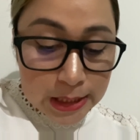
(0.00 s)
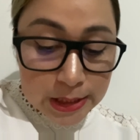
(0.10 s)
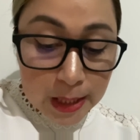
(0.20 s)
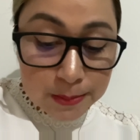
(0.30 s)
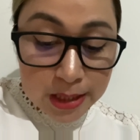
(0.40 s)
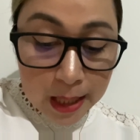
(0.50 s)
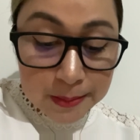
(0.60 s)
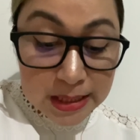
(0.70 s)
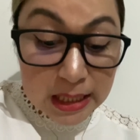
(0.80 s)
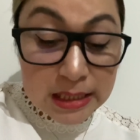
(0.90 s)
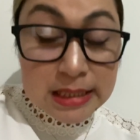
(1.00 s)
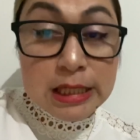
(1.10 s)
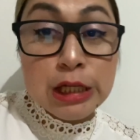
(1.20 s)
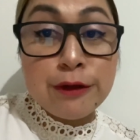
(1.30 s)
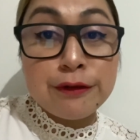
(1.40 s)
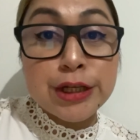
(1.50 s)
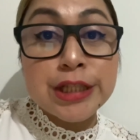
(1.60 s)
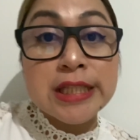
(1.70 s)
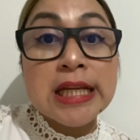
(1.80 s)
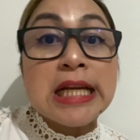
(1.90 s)
Sometimes it's
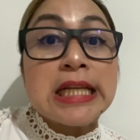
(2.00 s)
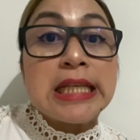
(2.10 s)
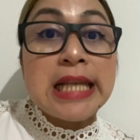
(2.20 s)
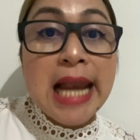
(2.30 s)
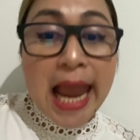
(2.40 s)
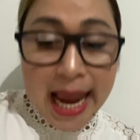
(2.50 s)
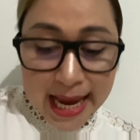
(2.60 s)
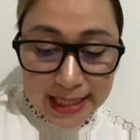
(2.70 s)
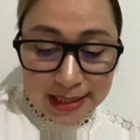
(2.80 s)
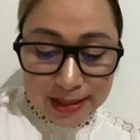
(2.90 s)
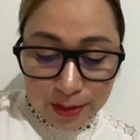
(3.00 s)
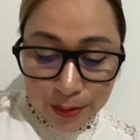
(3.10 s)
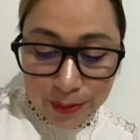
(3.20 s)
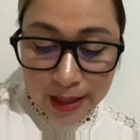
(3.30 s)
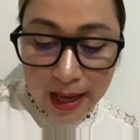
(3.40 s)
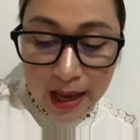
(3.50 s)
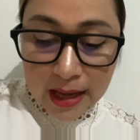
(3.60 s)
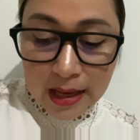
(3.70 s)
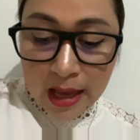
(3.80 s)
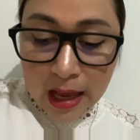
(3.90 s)
delivered late.
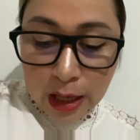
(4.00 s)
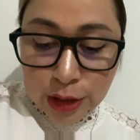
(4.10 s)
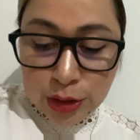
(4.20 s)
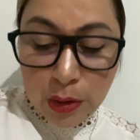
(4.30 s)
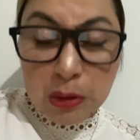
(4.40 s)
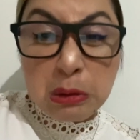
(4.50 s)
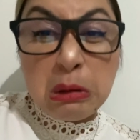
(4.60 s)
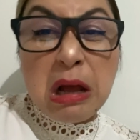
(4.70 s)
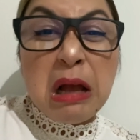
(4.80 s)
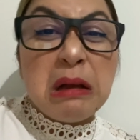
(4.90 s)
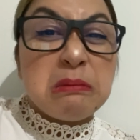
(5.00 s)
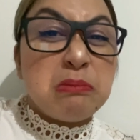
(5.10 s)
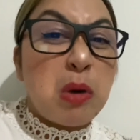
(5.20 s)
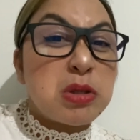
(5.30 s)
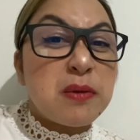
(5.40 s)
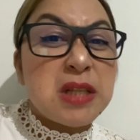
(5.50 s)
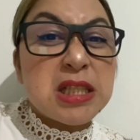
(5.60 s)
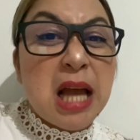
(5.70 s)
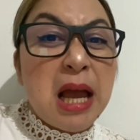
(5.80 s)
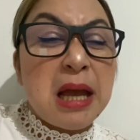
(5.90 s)
Okay, so most of the
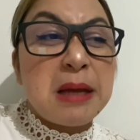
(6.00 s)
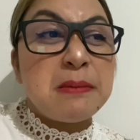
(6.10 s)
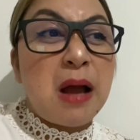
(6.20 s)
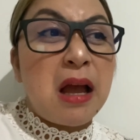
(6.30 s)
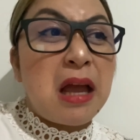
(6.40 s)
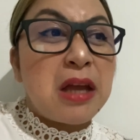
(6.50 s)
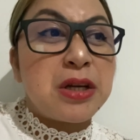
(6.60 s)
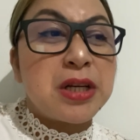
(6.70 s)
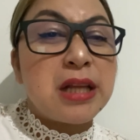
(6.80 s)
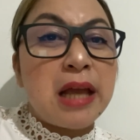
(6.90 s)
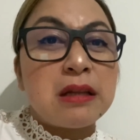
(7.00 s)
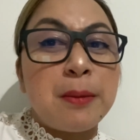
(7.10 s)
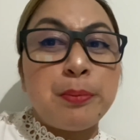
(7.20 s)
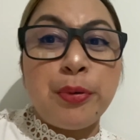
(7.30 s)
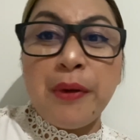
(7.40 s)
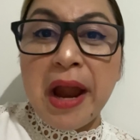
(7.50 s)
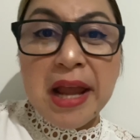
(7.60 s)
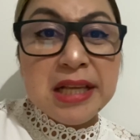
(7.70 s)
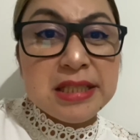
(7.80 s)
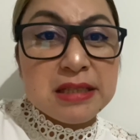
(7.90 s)
time I heard like the
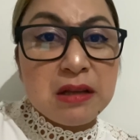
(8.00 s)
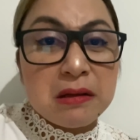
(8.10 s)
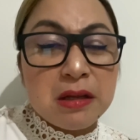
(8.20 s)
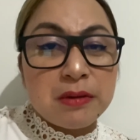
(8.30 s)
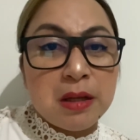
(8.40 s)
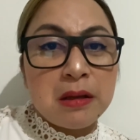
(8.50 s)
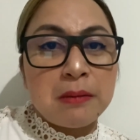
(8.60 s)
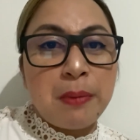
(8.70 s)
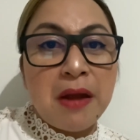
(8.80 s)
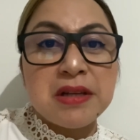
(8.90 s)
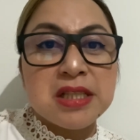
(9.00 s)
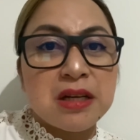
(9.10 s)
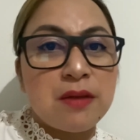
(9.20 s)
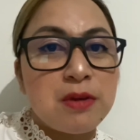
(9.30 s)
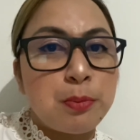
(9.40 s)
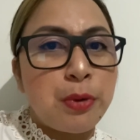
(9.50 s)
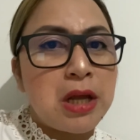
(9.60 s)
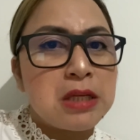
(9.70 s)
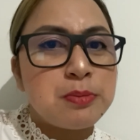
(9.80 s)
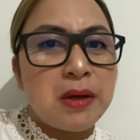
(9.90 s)
praise, yeah, the parents are giving
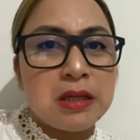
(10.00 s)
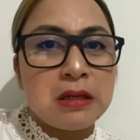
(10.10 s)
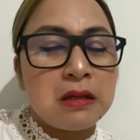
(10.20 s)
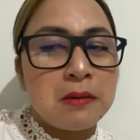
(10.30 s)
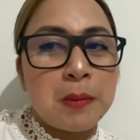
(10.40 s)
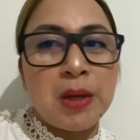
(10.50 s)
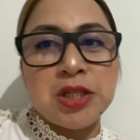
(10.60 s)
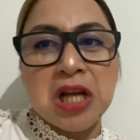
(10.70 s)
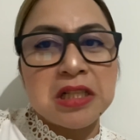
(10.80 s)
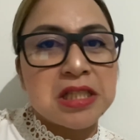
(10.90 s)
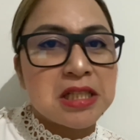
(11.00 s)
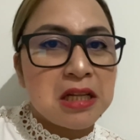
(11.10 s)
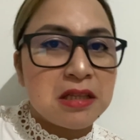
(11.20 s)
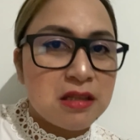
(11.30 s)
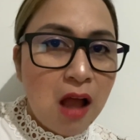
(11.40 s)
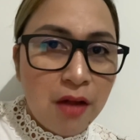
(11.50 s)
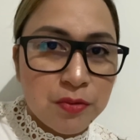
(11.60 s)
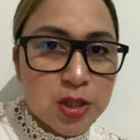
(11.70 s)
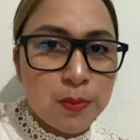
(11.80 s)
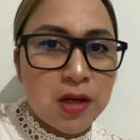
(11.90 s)
praise, but my child is still not
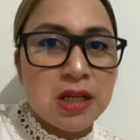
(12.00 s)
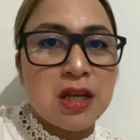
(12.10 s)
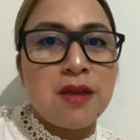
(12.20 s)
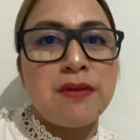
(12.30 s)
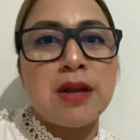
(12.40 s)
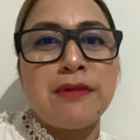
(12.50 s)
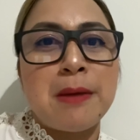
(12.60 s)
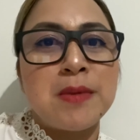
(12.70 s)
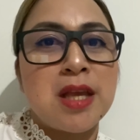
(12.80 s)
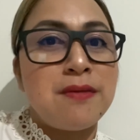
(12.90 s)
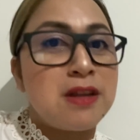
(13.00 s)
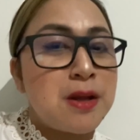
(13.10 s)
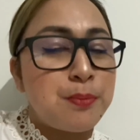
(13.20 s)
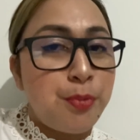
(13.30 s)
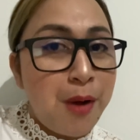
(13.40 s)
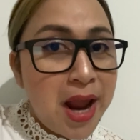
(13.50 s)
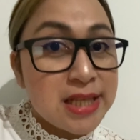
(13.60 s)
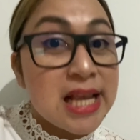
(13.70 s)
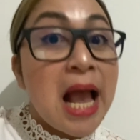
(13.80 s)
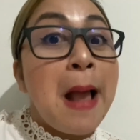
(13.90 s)
responding even if I'm giving the
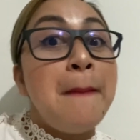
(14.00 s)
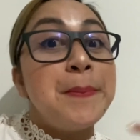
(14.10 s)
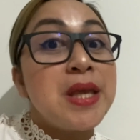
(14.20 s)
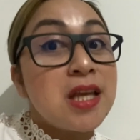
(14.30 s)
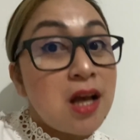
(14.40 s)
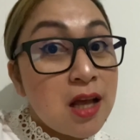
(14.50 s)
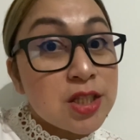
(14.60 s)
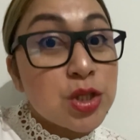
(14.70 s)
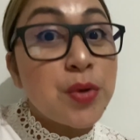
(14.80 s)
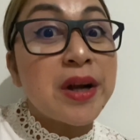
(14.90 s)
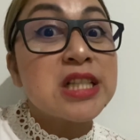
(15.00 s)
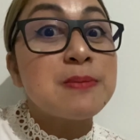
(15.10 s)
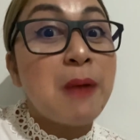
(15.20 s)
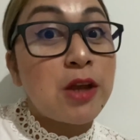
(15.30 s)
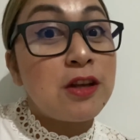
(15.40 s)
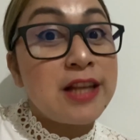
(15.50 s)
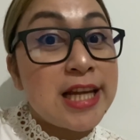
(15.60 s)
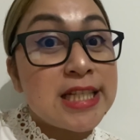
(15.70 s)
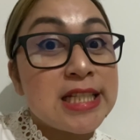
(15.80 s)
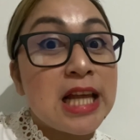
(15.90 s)
praise, because you are
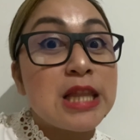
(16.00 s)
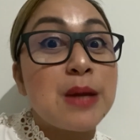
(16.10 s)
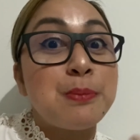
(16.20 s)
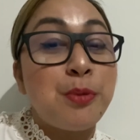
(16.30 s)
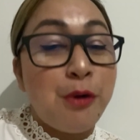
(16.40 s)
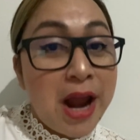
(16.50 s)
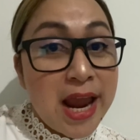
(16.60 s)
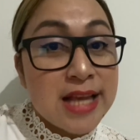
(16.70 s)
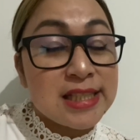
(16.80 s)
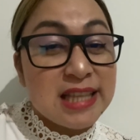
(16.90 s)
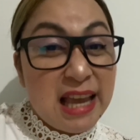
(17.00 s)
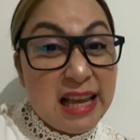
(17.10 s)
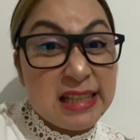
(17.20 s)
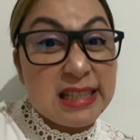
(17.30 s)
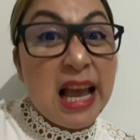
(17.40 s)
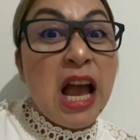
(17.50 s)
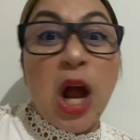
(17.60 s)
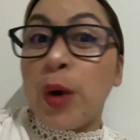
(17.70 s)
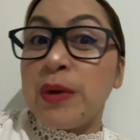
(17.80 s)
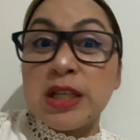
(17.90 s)
speculating that the praise is
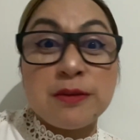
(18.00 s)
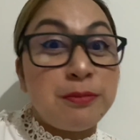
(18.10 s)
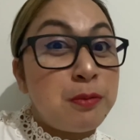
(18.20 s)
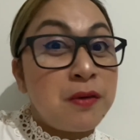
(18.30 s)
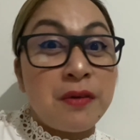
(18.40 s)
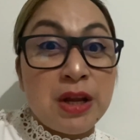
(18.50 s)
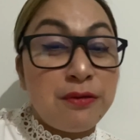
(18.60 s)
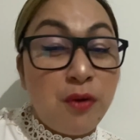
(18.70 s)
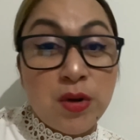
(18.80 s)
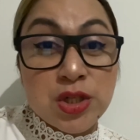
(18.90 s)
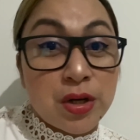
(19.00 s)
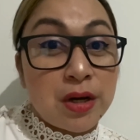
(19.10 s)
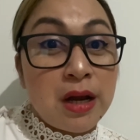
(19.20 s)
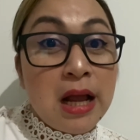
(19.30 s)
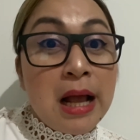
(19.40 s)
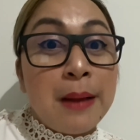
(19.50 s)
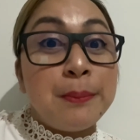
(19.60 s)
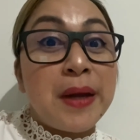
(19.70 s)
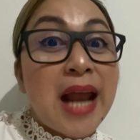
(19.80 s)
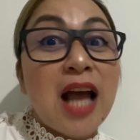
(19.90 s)
a reinforcer,
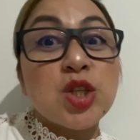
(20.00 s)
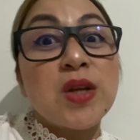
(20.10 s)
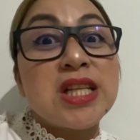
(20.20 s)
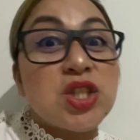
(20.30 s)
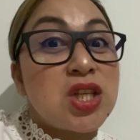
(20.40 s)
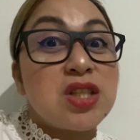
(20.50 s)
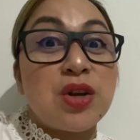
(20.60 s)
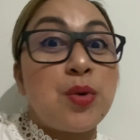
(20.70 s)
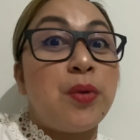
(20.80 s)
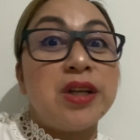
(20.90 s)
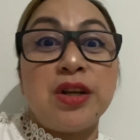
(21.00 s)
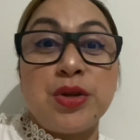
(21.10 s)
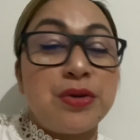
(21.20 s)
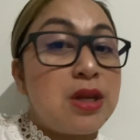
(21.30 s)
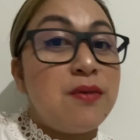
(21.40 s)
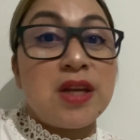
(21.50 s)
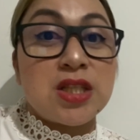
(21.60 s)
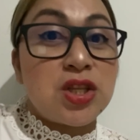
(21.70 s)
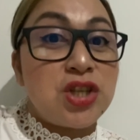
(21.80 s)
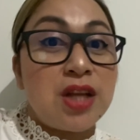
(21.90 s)
but actually it's just a reward that you're giving.
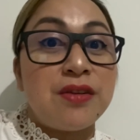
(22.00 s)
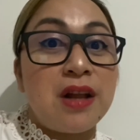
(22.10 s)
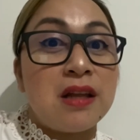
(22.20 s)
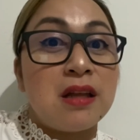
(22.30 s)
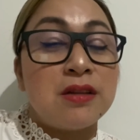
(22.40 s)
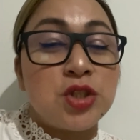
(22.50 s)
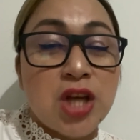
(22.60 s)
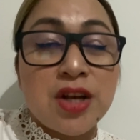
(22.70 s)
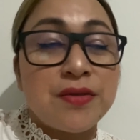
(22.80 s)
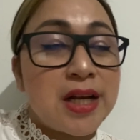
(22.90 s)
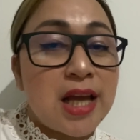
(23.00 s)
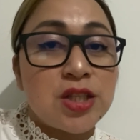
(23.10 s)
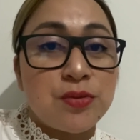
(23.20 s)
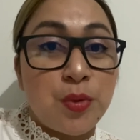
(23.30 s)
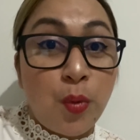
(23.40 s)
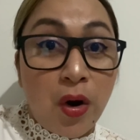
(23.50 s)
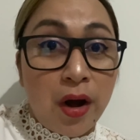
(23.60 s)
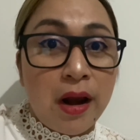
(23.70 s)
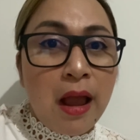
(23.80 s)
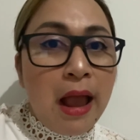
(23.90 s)
It's a generalized
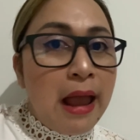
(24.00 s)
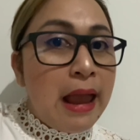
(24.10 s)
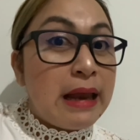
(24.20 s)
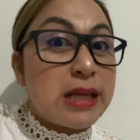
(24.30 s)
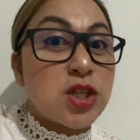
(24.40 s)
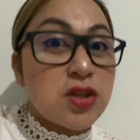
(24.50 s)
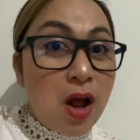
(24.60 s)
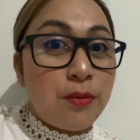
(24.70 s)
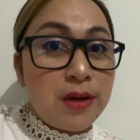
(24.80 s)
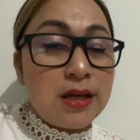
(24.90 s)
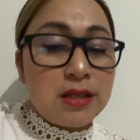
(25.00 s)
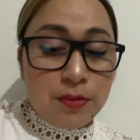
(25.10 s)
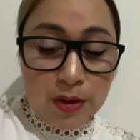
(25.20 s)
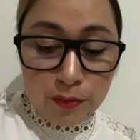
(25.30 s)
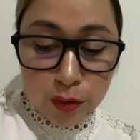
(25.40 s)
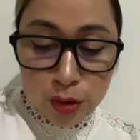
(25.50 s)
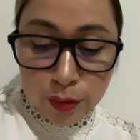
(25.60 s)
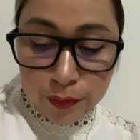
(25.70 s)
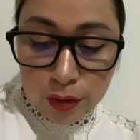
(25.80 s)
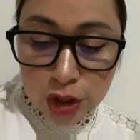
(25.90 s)
reward, and it's not really the reinforcer
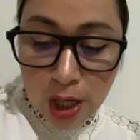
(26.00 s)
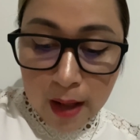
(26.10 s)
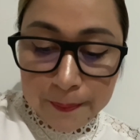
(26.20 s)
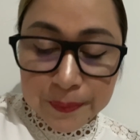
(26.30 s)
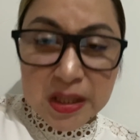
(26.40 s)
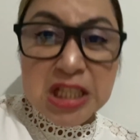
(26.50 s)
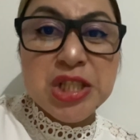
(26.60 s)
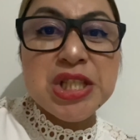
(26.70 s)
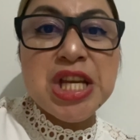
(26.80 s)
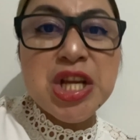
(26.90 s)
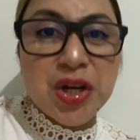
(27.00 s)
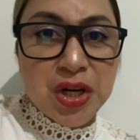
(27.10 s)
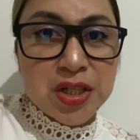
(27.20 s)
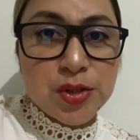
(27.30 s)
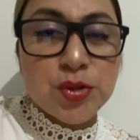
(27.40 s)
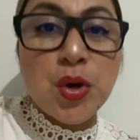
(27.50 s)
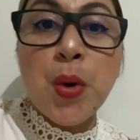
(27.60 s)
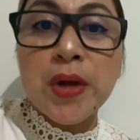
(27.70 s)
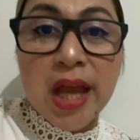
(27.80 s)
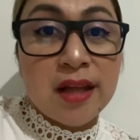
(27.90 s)
of your child. Stickers,
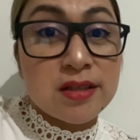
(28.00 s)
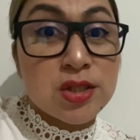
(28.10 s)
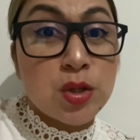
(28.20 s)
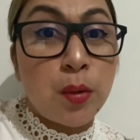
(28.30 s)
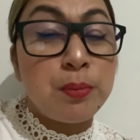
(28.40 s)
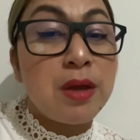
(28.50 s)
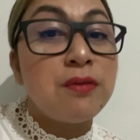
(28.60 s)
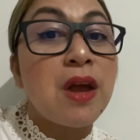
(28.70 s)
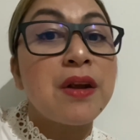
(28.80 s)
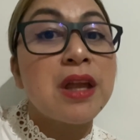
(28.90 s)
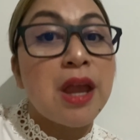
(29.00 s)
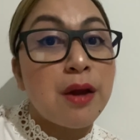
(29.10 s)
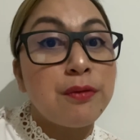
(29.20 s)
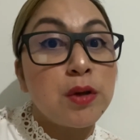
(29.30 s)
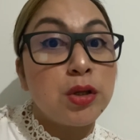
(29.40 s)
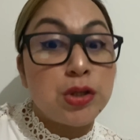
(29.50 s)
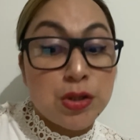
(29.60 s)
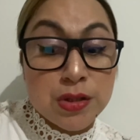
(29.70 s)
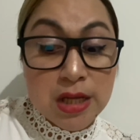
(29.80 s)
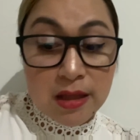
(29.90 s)
tokens, so be very careful on
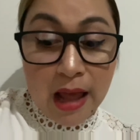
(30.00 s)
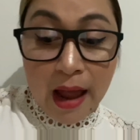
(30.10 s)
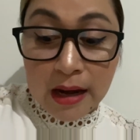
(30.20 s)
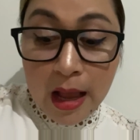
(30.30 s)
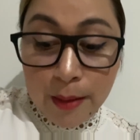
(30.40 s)
using that.